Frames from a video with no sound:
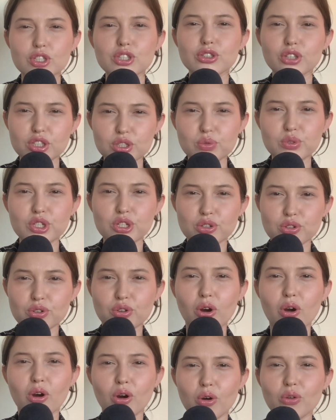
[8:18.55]
that's when
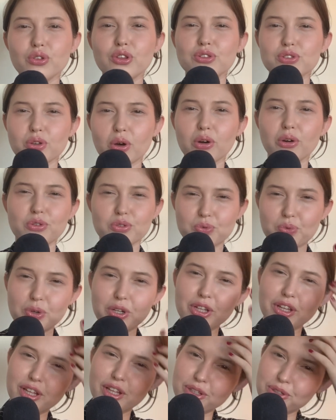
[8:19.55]
the song is
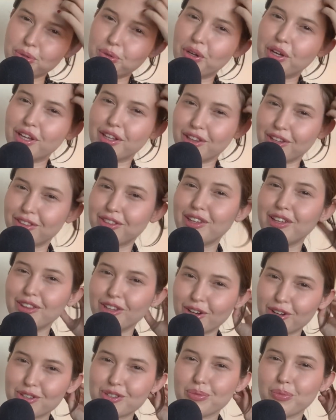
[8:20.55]
really doing the thing
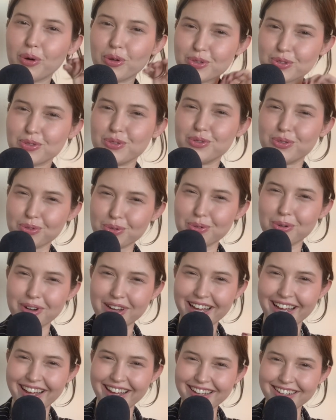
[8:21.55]
that it's supposed to do,
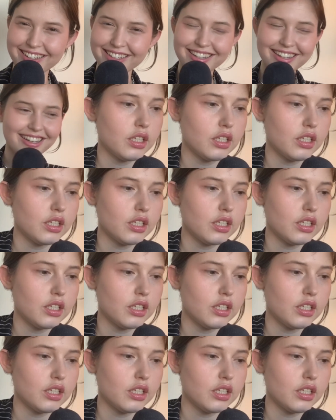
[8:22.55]
okay?